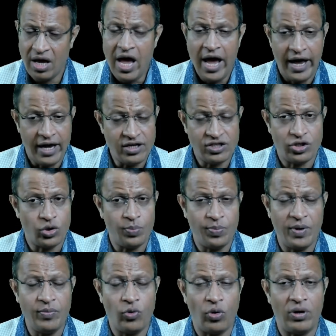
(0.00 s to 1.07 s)
Hence, the
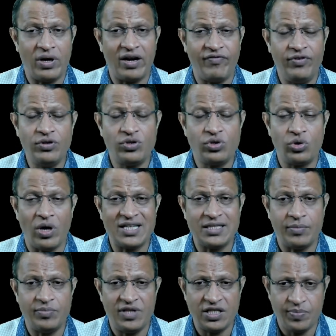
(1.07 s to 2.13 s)
Supreme Court refused to
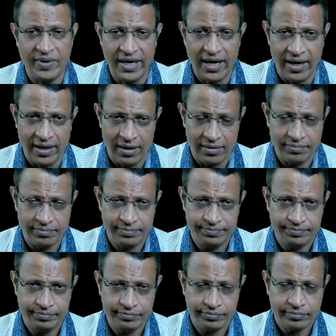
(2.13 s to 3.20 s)
accept this PIL.
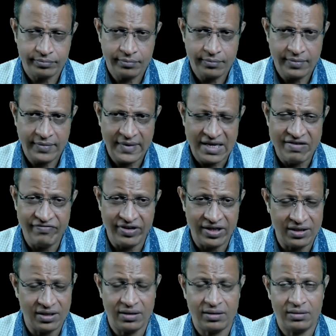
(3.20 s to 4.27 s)

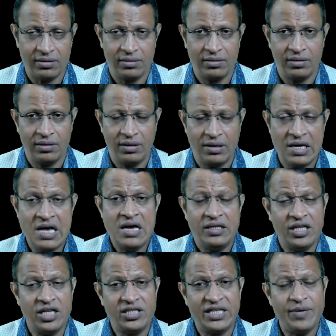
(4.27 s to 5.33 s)
Further, the
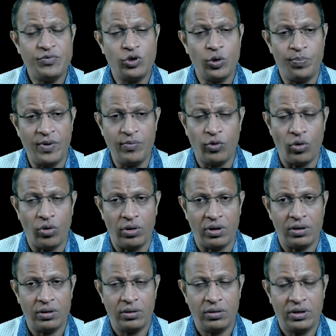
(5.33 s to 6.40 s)
same Supreme Court
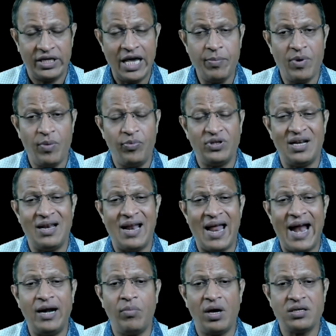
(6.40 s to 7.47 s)
came up with a
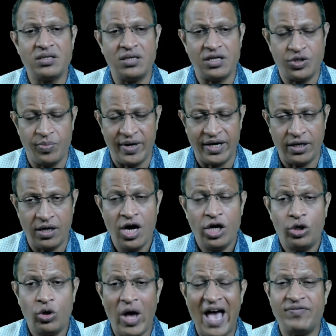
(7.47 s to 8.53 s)
landmark judgment
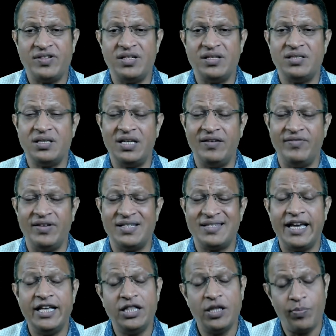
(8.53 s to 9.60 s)
to have CCTVs
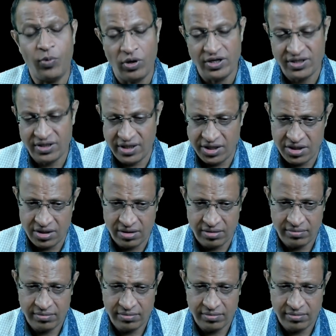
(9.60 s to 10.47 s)
in the police station.